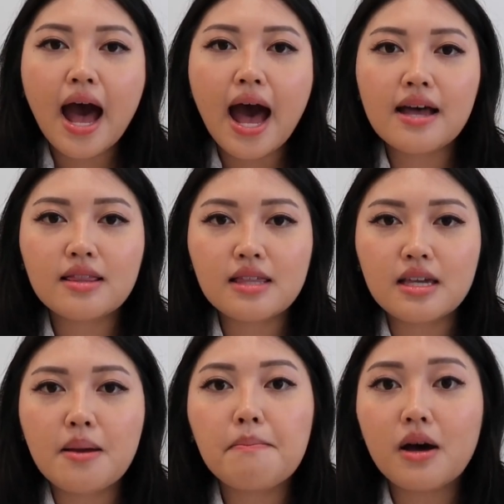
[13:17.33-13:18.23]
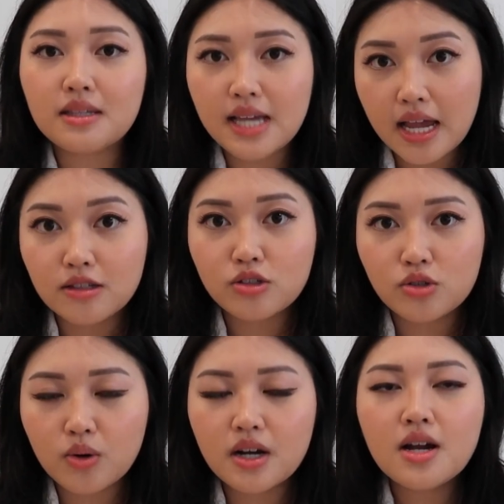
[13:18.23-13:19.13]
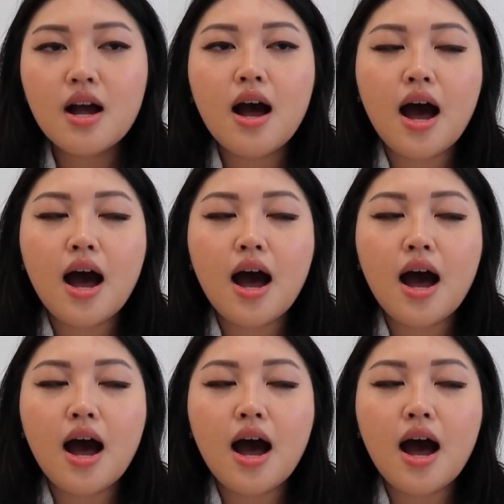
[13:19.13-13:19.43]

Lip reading: at the Montaigne store.